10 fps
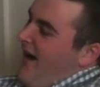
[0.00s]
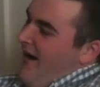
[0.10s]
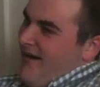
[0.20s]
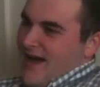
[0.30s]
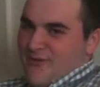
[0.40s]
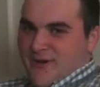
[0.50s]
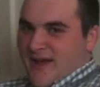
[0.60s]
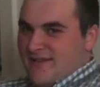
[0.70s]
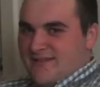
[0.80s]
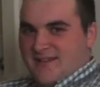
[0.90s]
And after
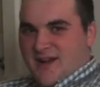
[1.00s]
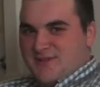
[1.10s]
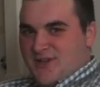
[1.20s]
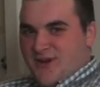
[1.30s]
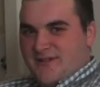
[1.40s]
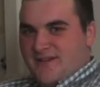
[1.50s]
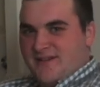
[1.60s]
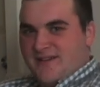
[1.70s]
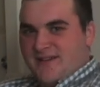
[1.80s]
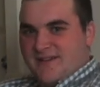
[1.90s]
that, I was hooked
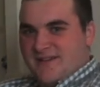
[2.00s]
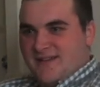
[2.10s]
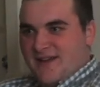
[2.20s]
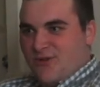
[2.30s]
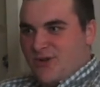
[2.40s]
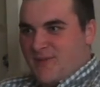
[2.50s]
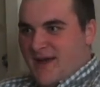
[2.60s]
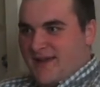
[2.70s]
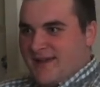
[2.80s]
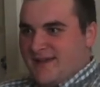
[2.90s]
and never looked
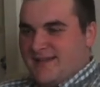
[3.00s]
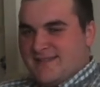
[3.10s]
back.